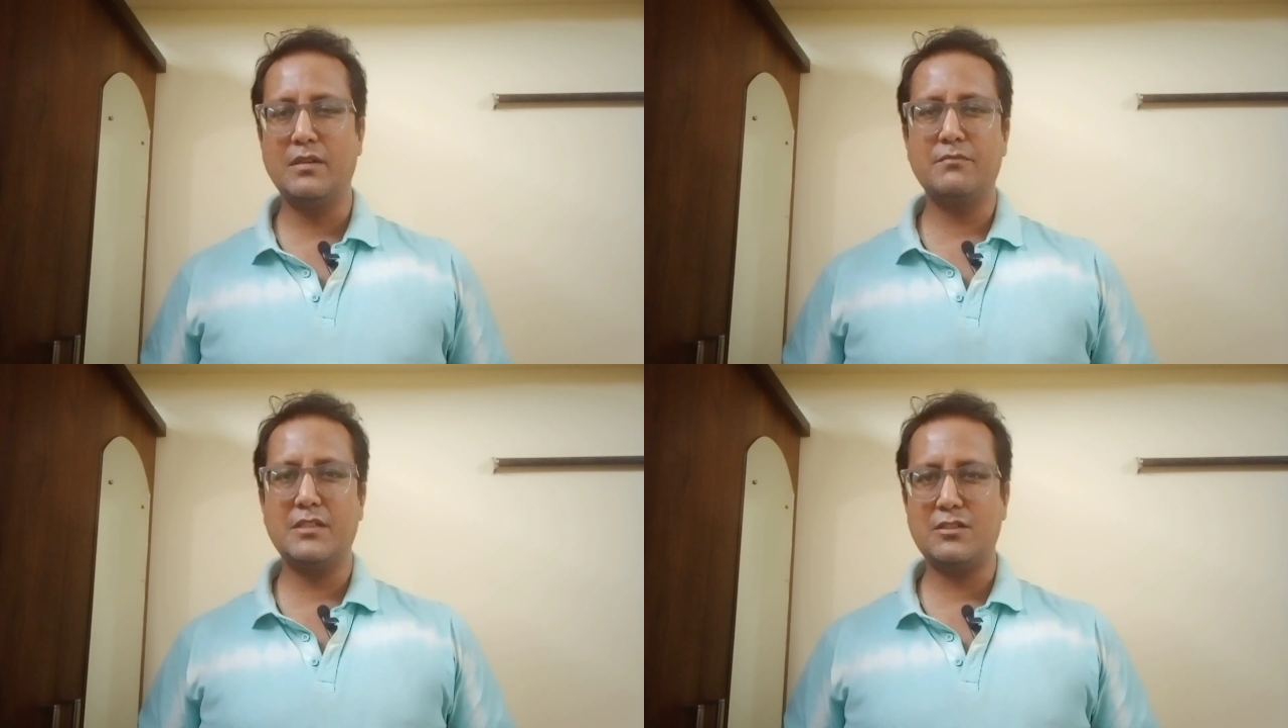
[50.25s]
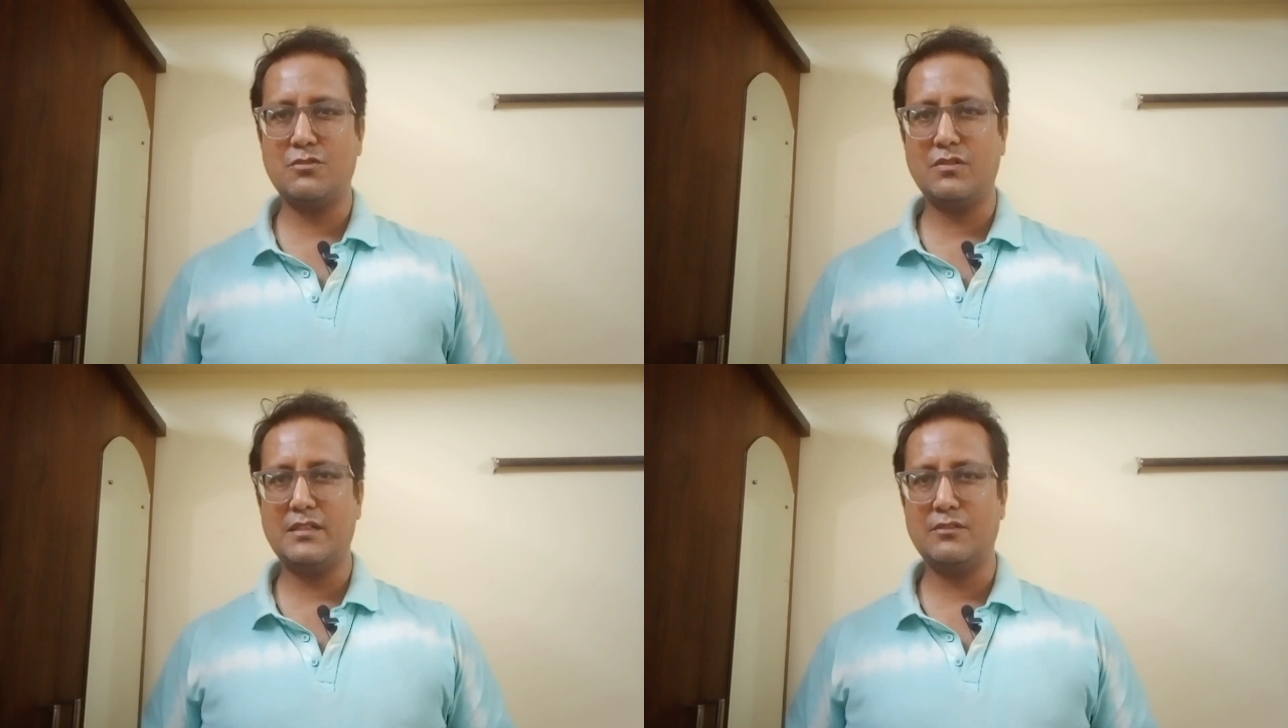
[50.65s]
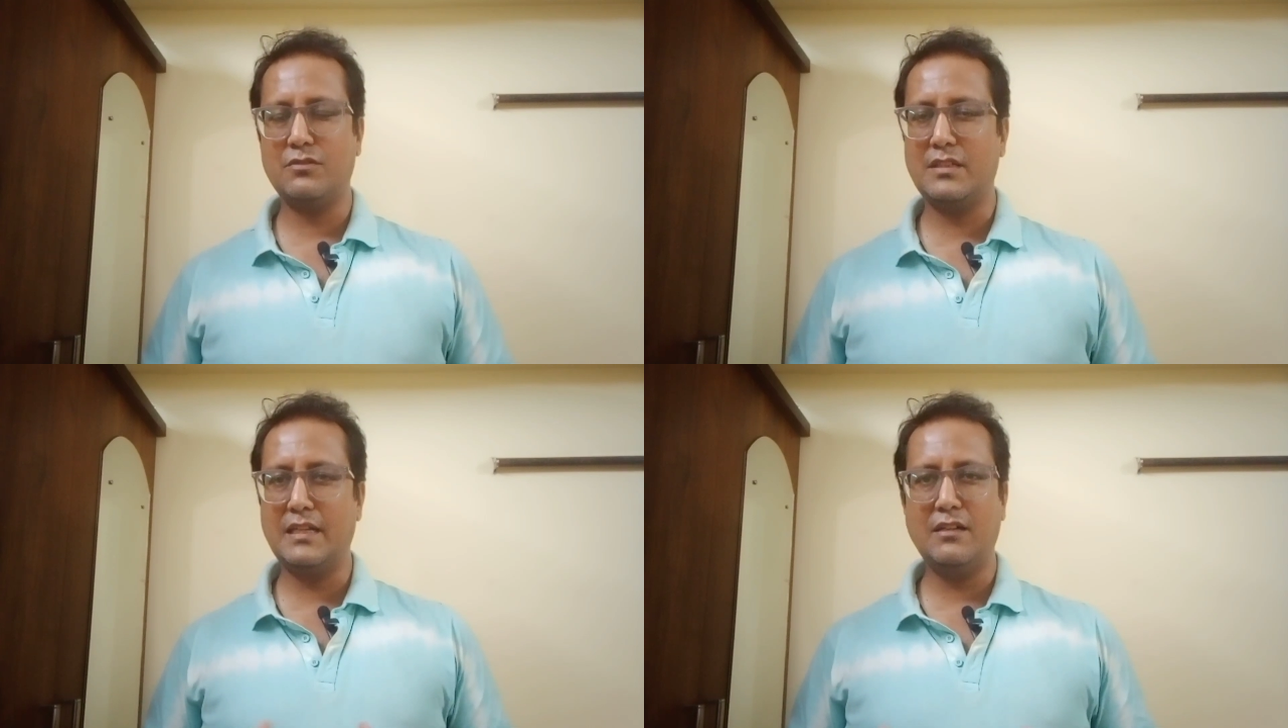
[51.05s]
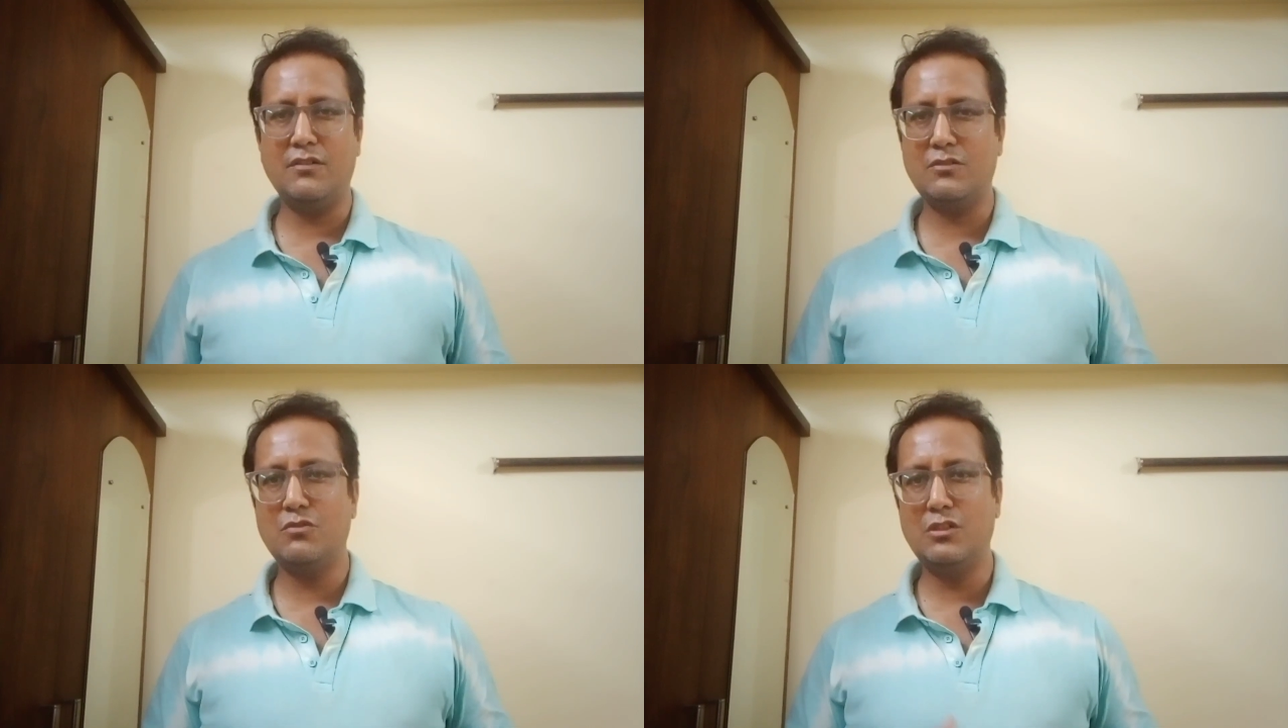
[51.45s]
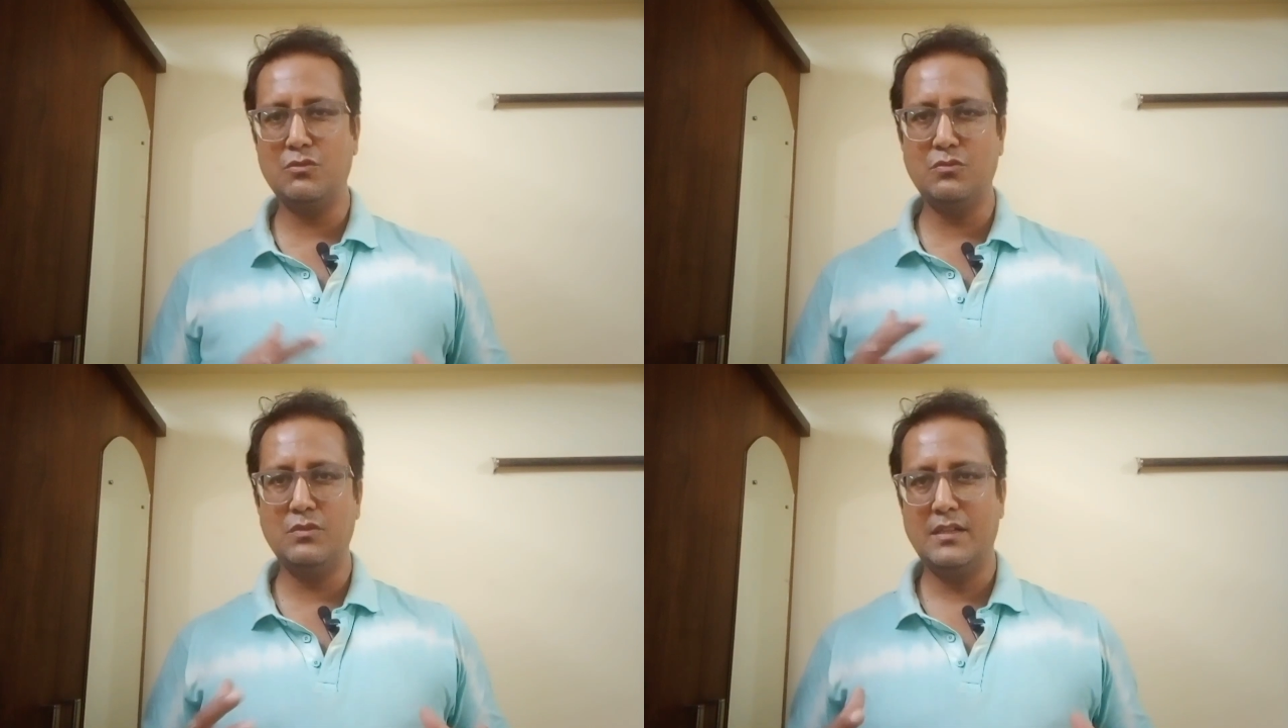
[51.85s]
I'm just talking, so they're not going
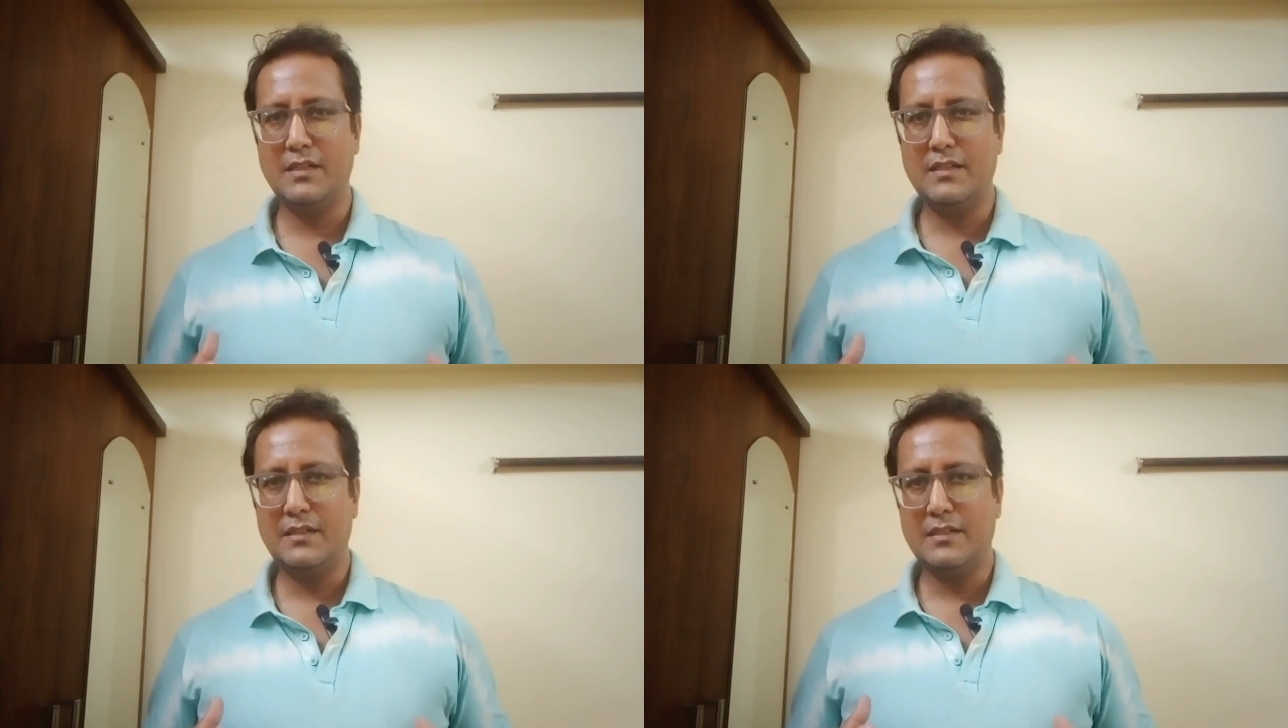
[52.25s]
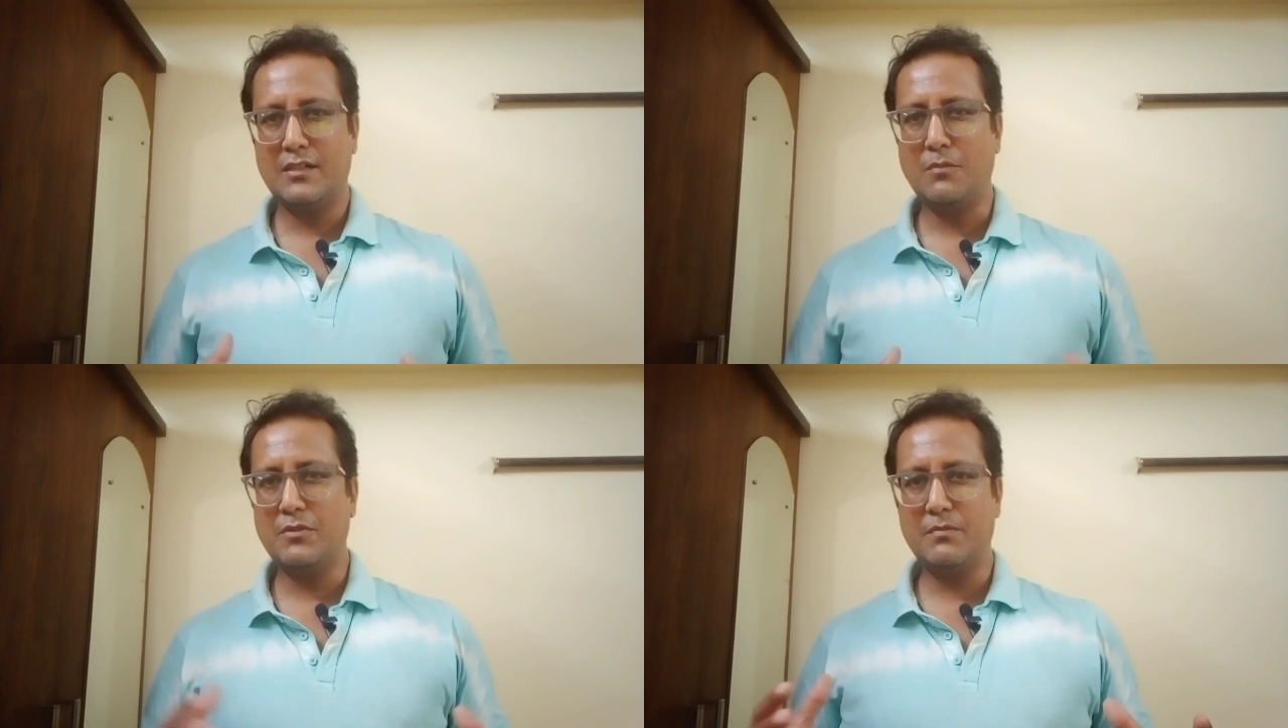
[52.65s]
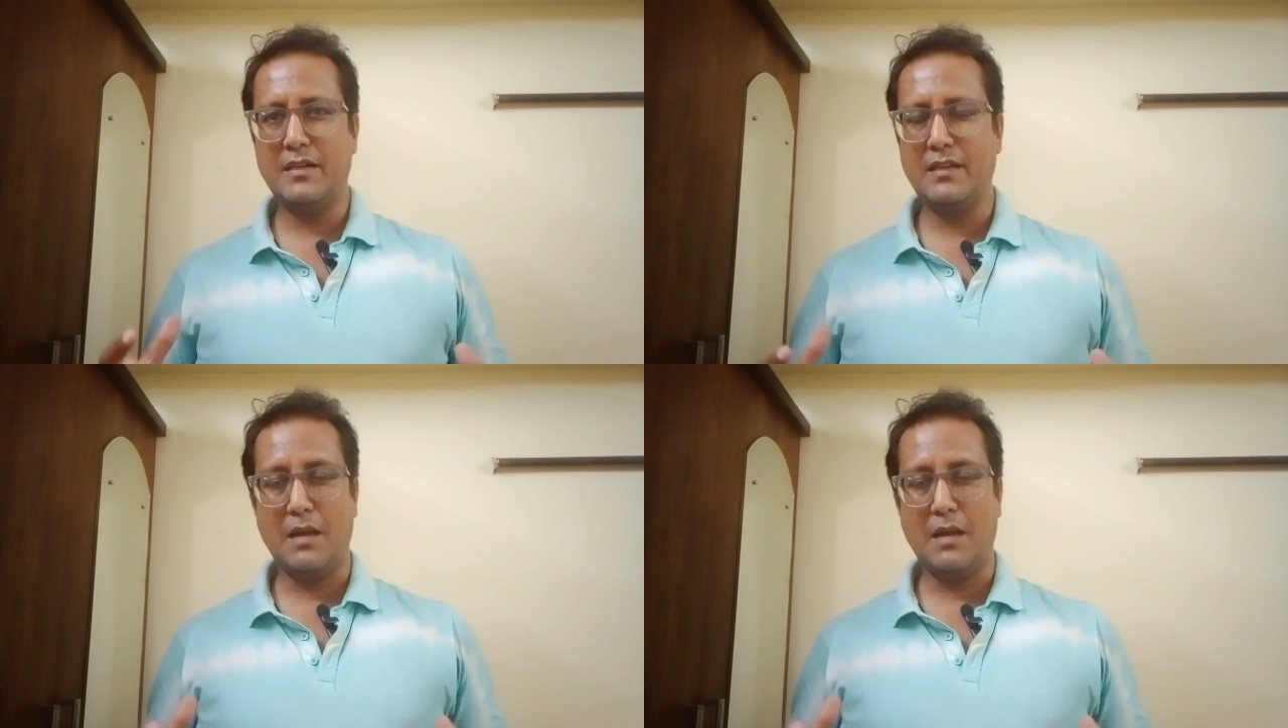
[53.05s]
to compromise.